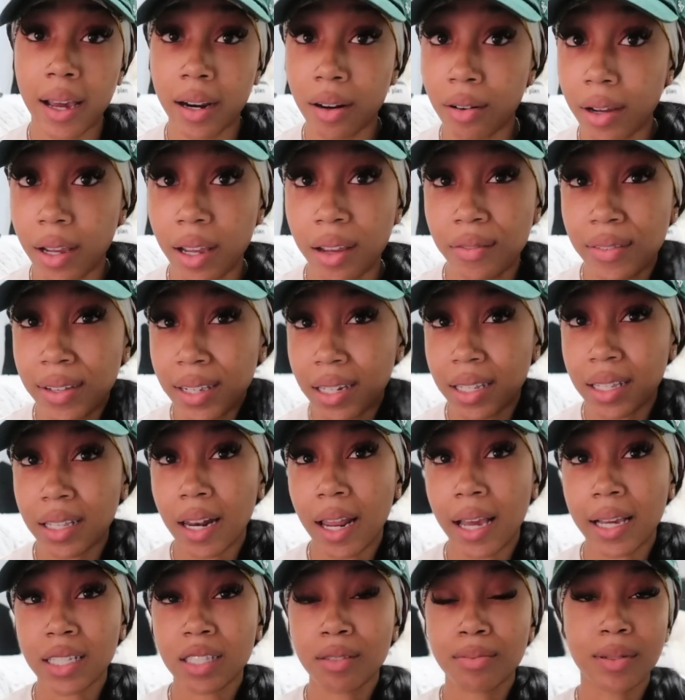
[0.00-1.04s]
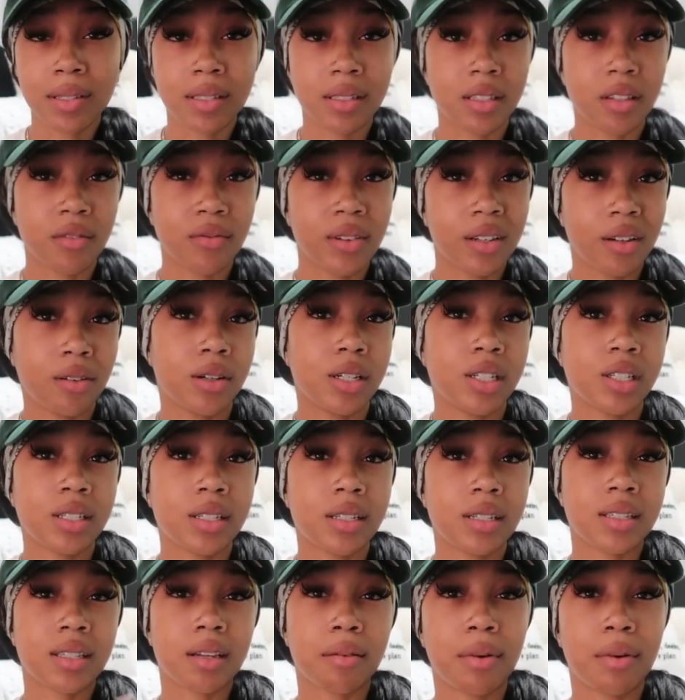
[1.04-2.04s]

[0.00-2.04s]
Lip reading: I don't have any like specific questions.